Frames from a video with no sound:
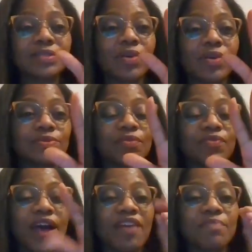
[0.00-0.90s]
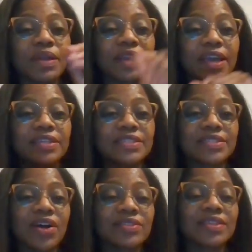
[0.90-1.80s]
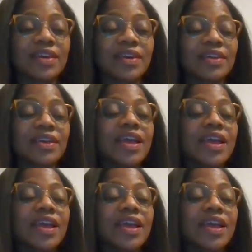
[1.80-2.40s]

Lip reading: So I was on 5 medications altogether.